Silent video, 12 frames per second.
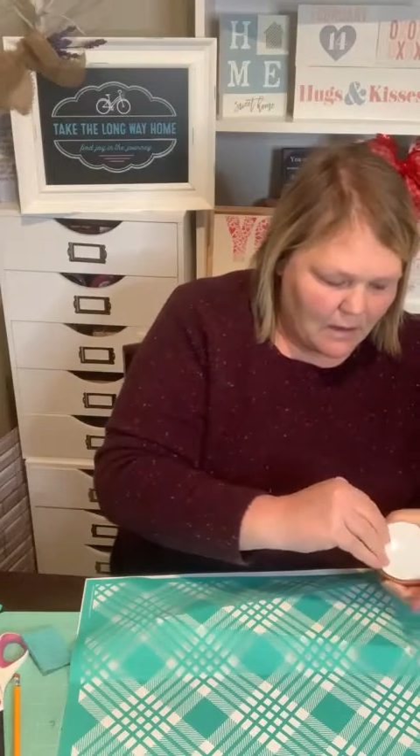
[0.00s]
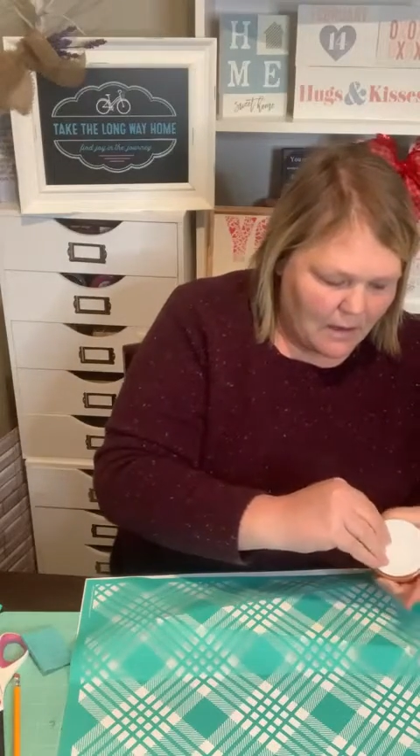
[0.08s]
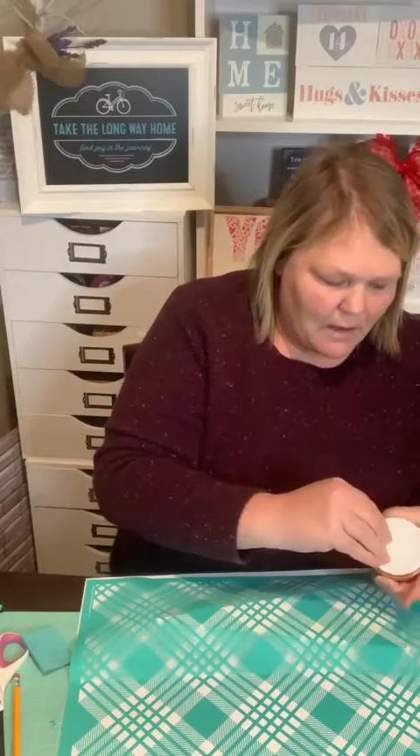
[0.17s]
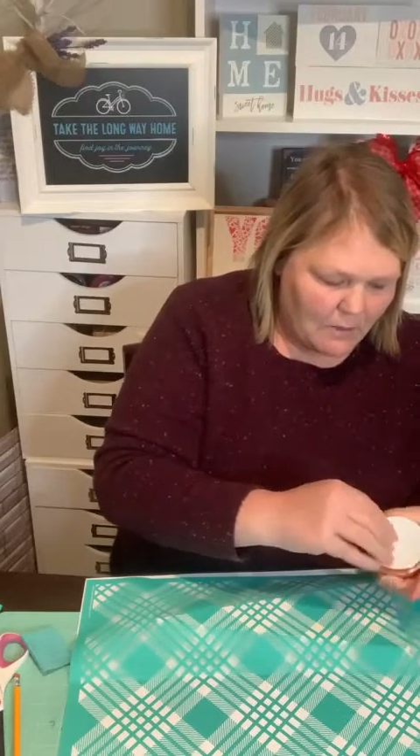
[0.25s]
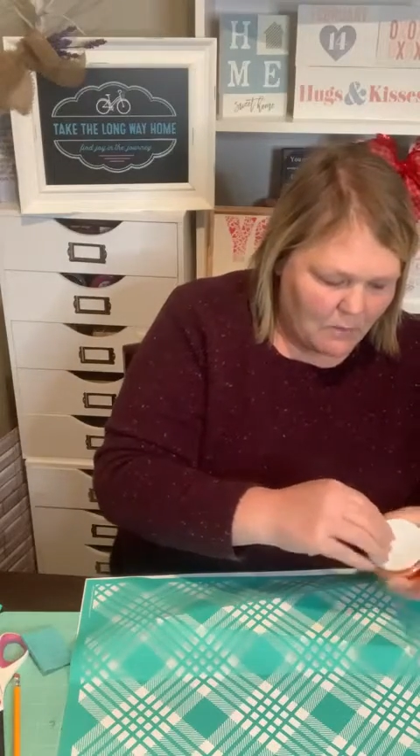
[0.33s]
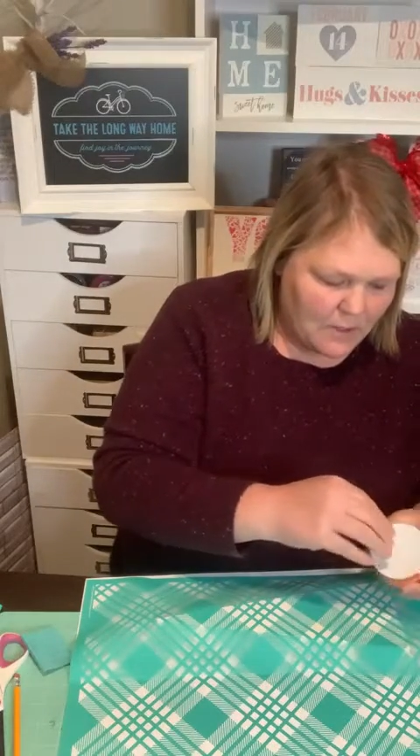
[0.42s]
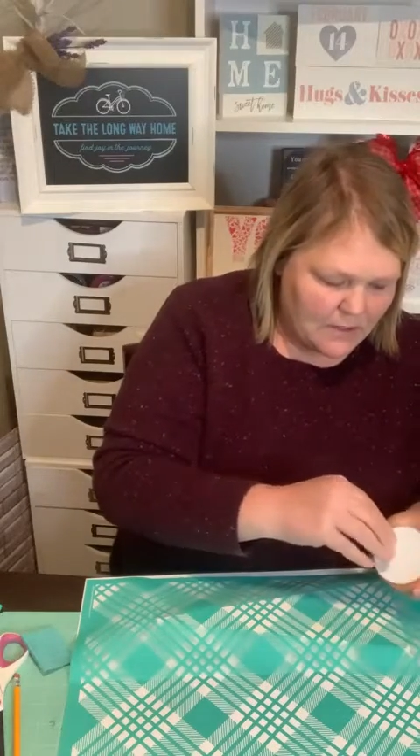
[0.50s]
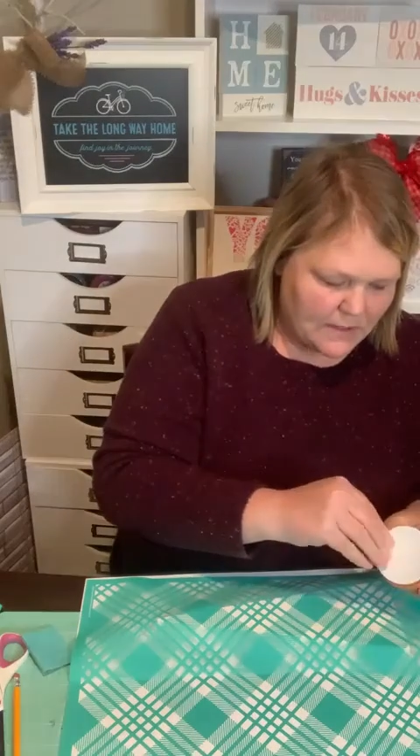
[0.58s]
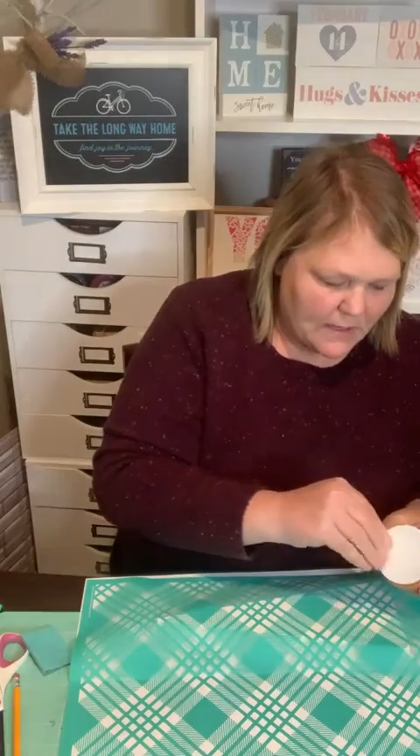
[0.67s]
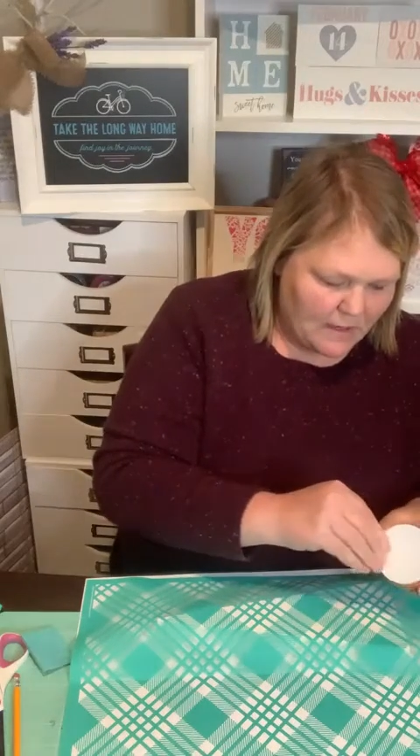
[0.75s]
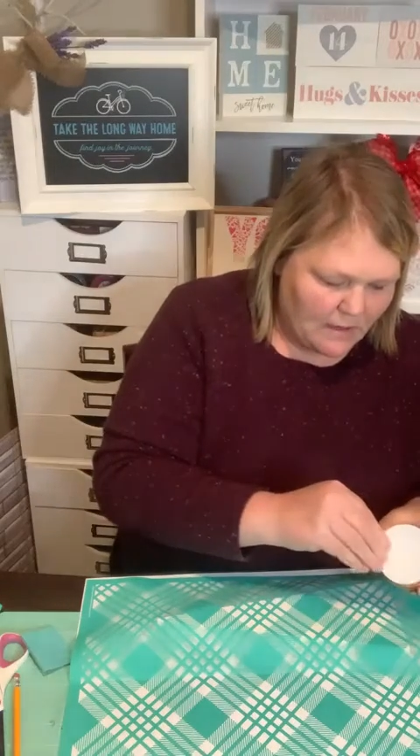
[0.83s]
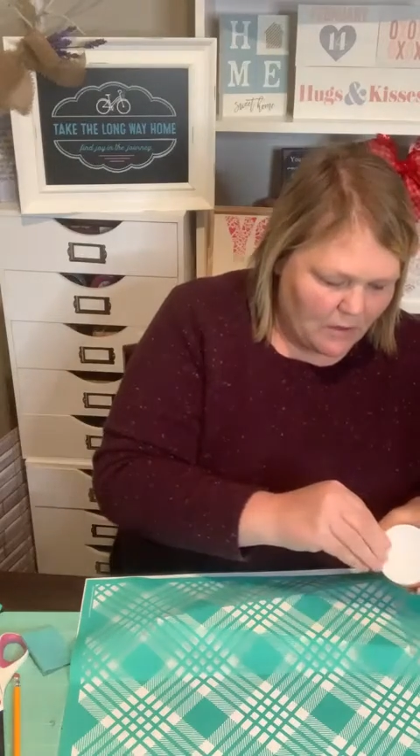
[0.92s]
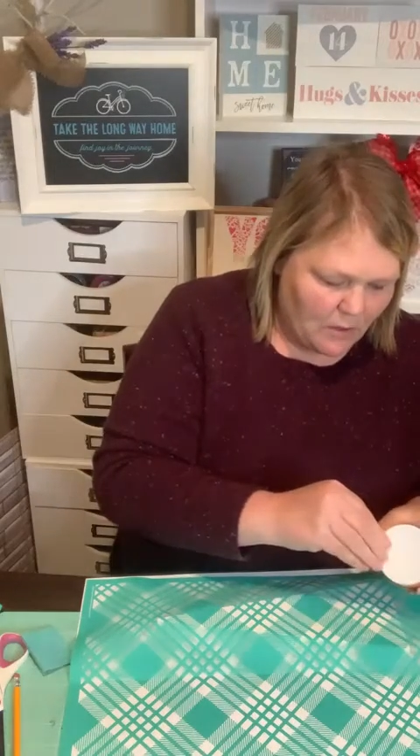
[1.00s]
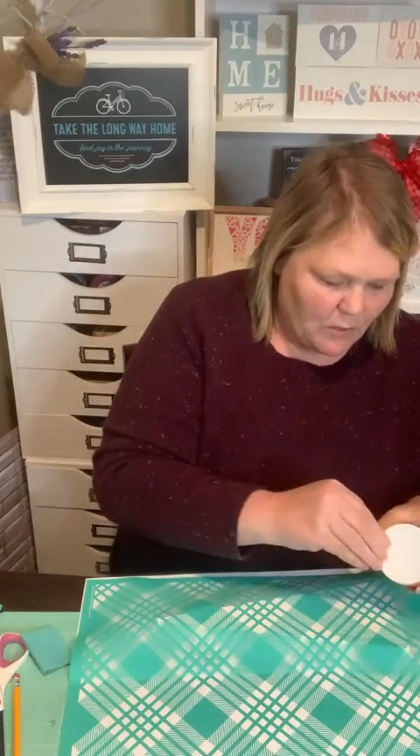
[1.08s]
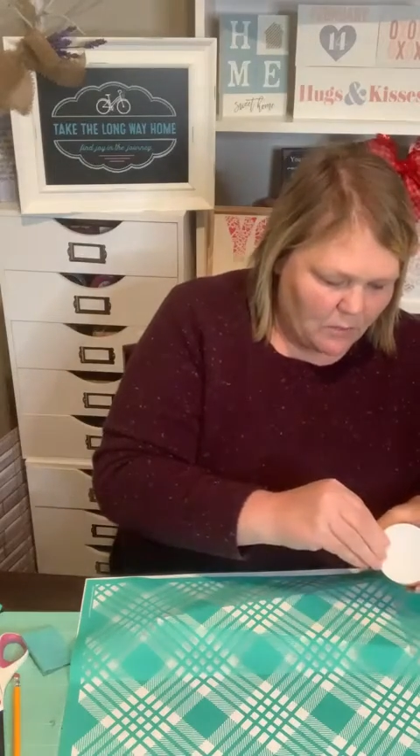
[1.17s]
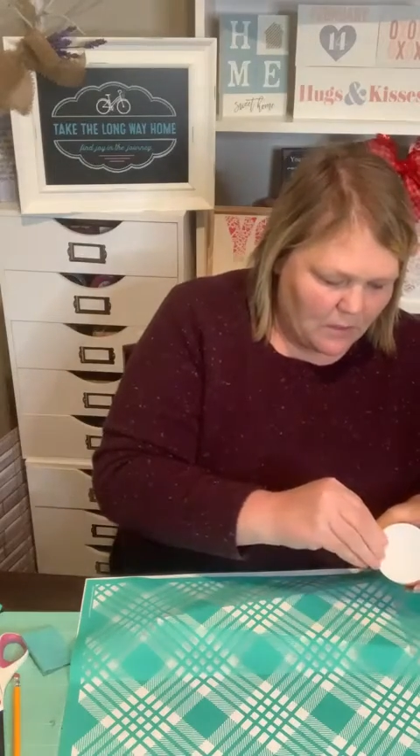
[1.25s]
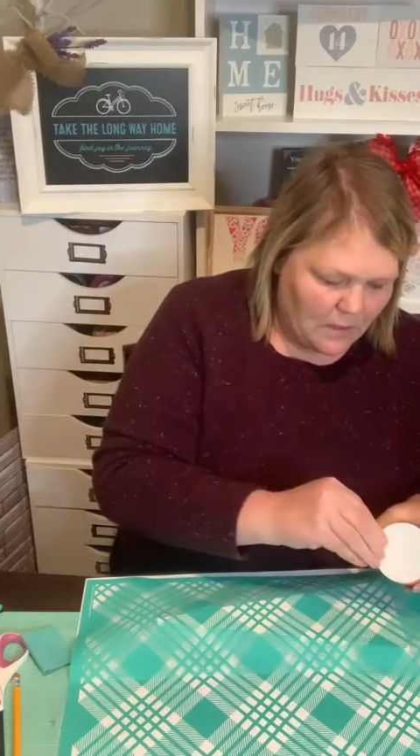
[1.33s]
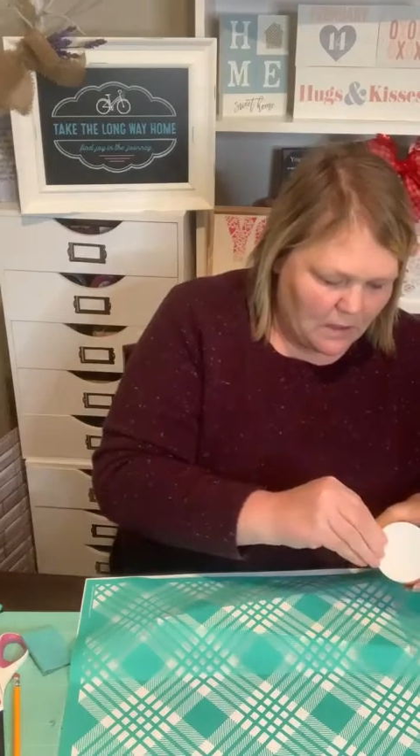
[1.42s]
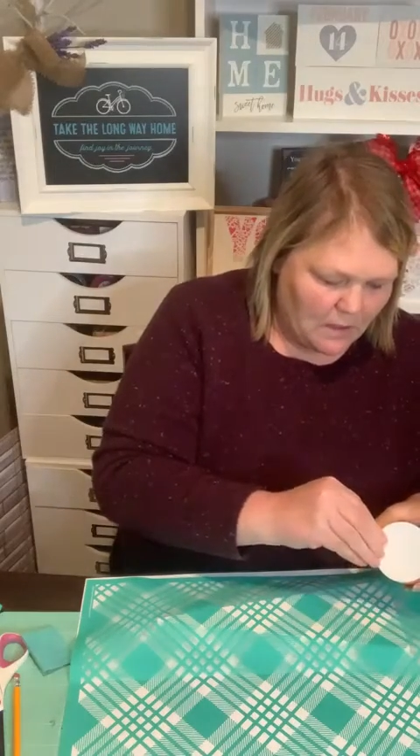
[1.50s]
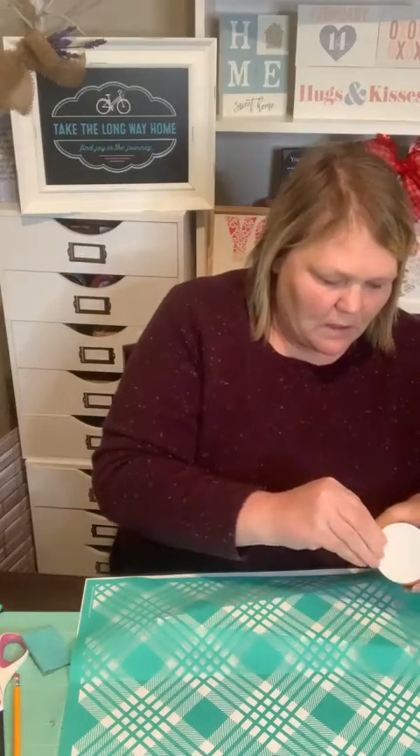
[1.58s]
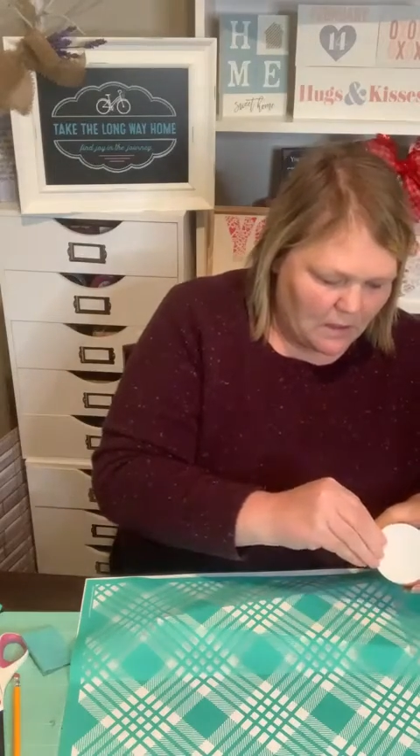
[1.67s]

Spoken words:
And once I open it,